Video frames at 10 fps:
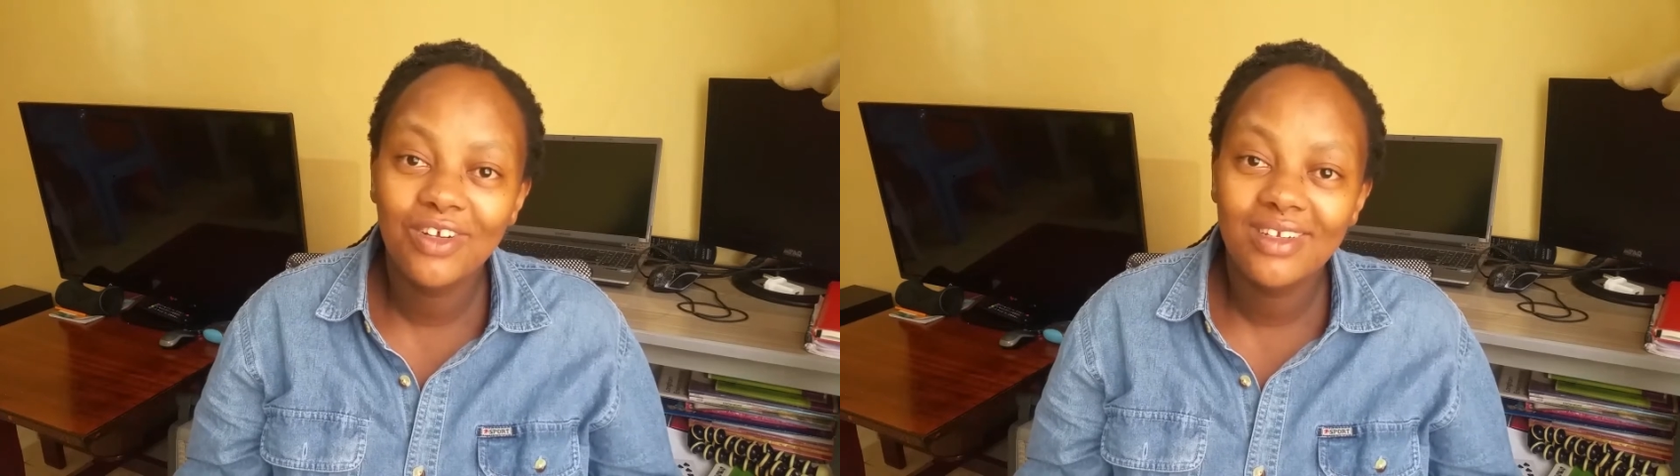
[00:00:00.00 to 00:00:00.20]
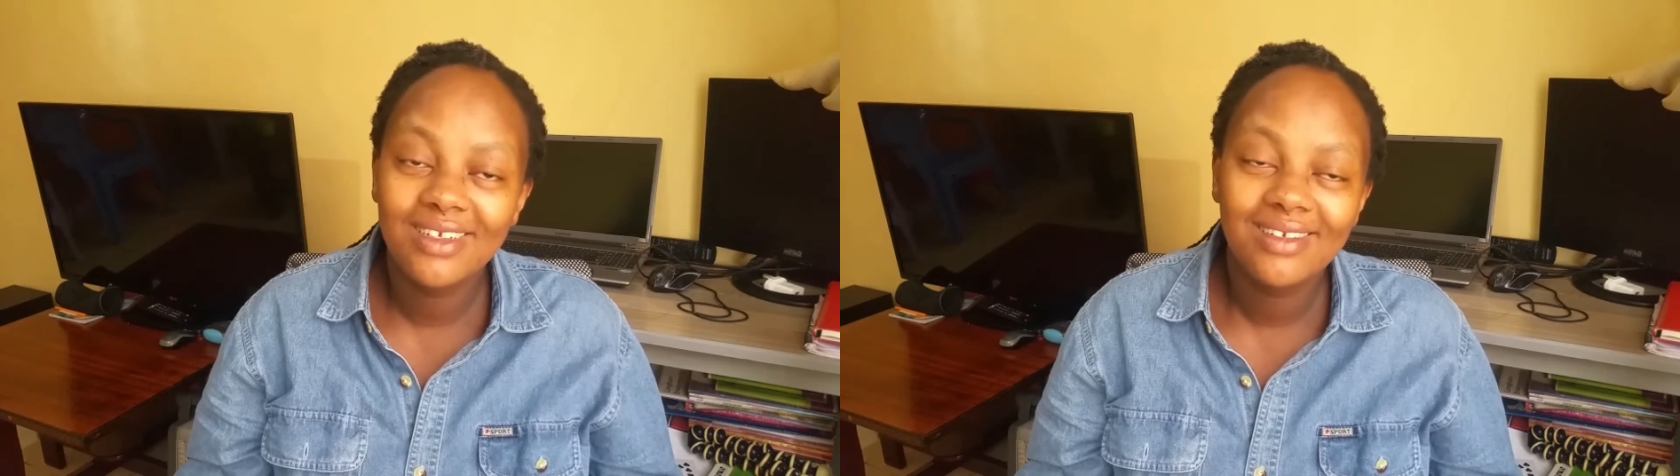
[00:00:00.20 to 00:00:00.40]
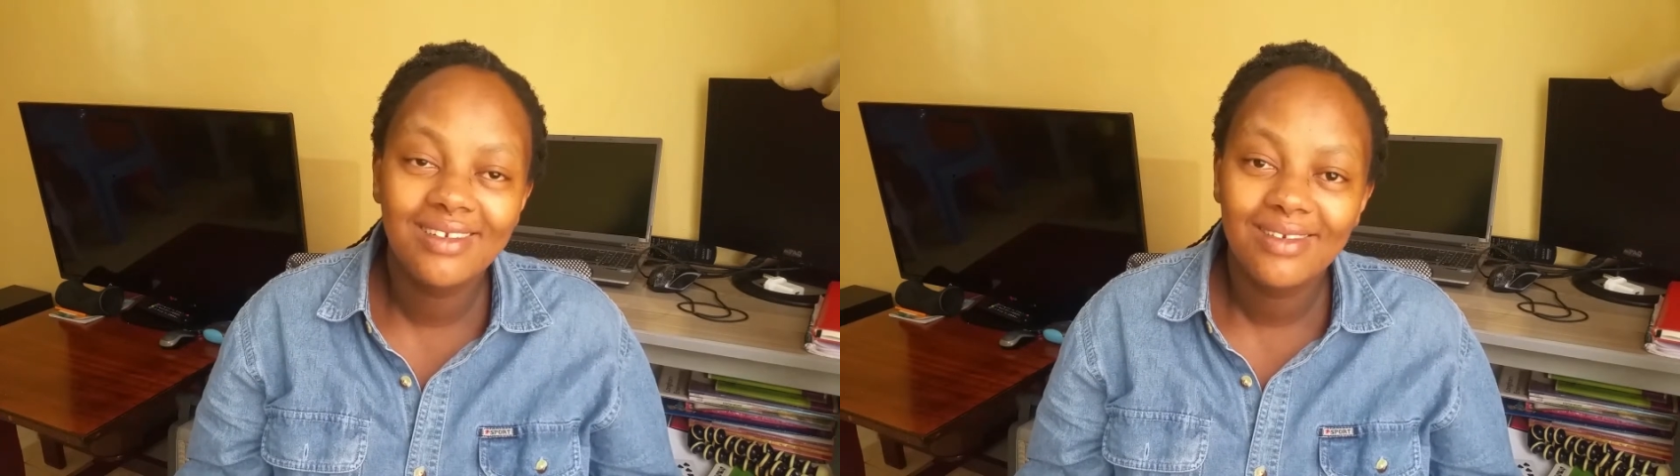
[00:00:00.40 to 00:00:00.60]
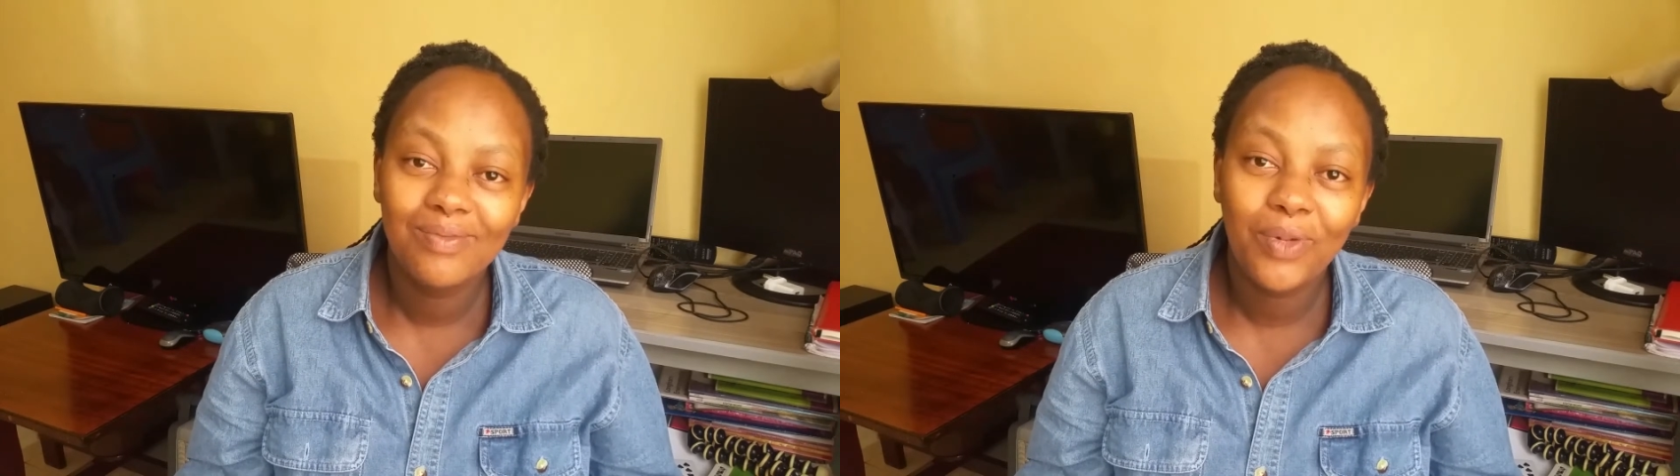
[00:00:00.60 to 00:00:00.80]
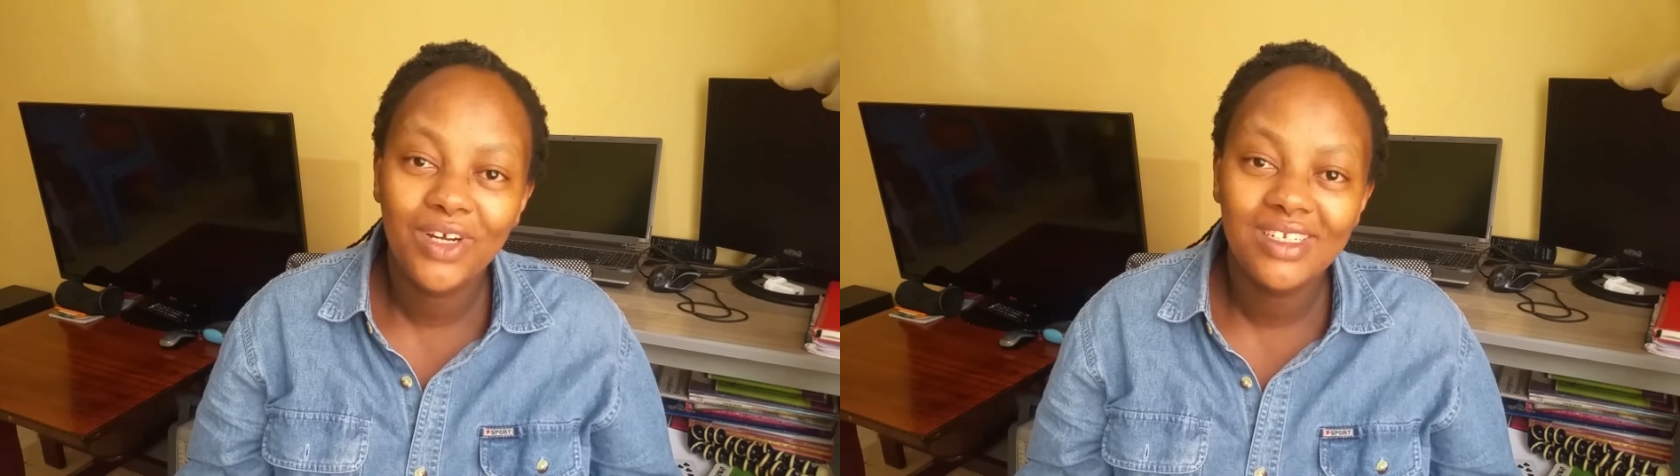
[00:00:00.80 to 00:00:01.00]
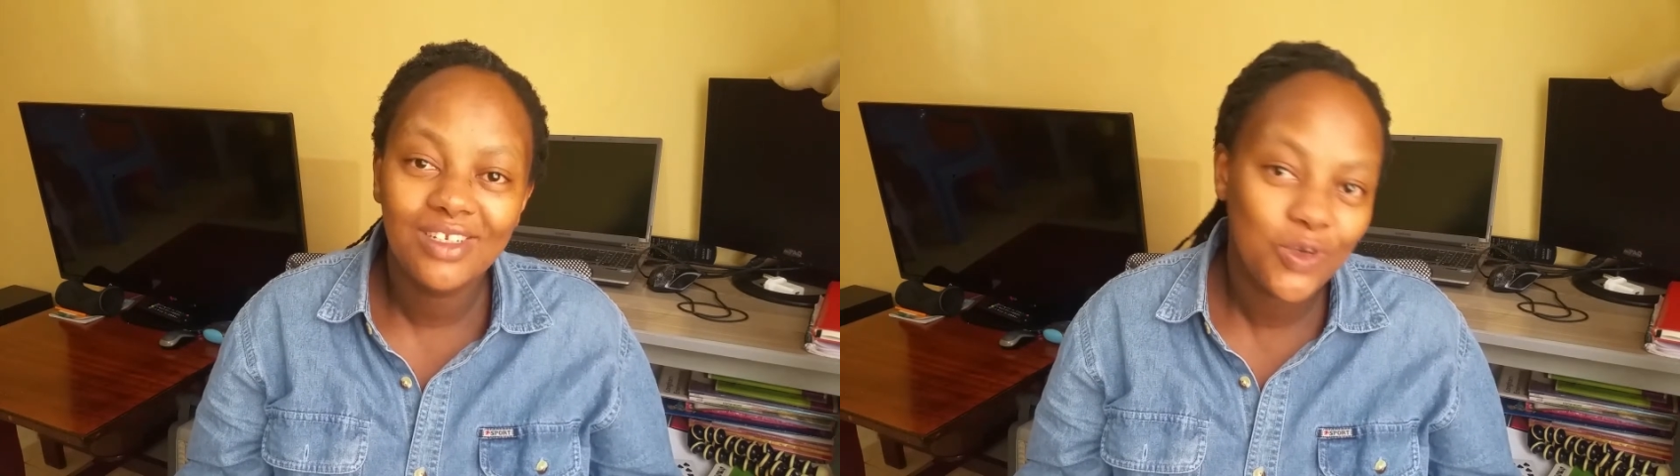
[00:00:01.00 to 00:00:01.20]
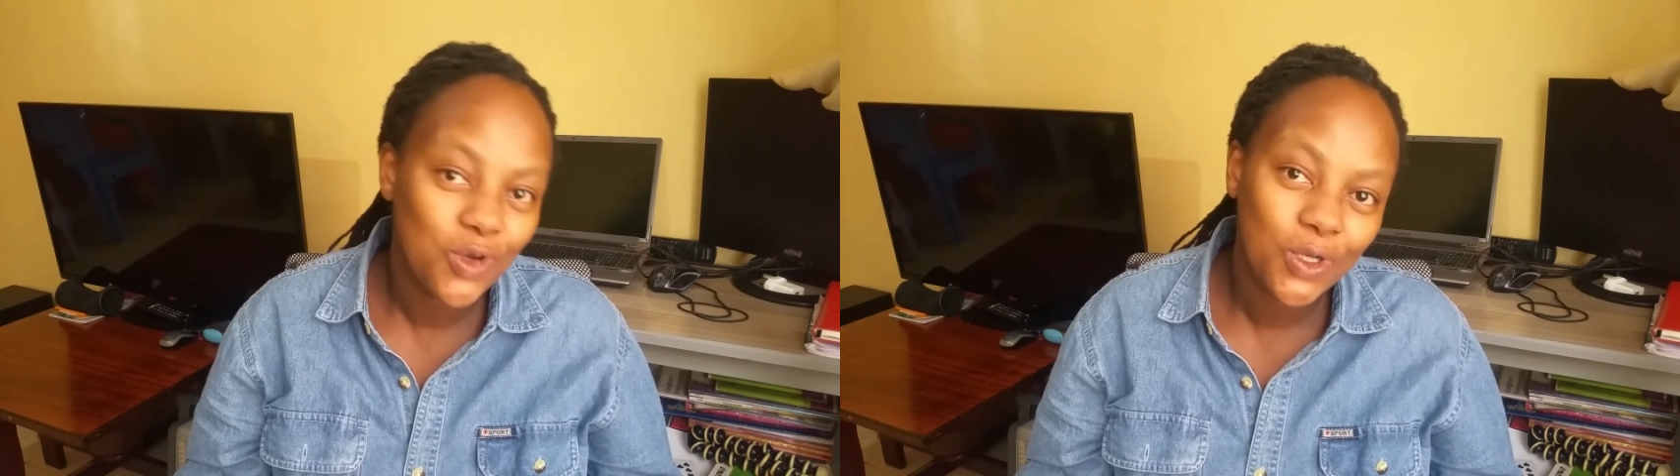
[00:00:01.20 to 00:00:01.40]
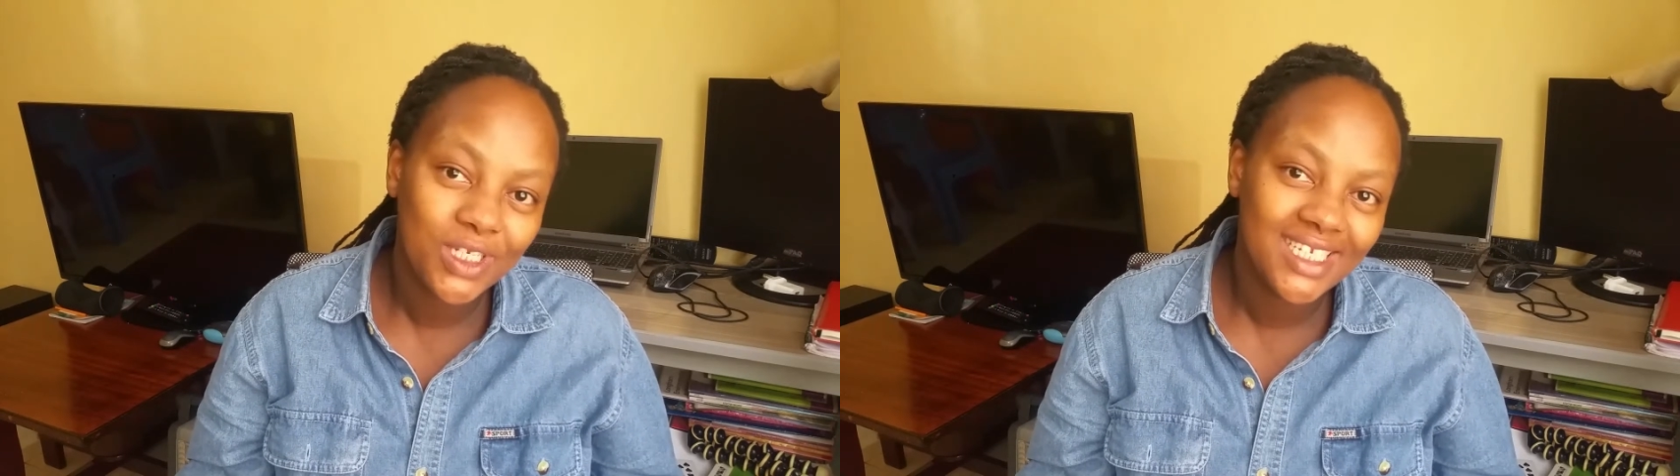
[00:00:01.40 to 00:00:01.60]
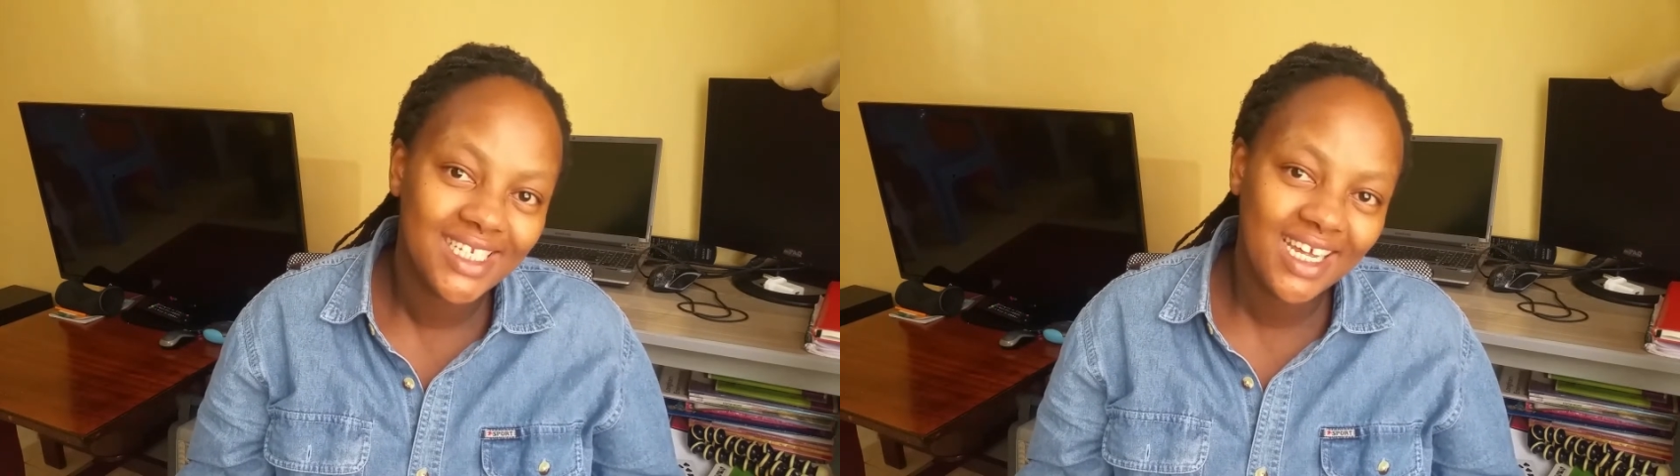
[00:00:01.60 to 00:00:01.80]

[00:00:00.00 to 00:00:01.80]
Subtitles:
good point to note.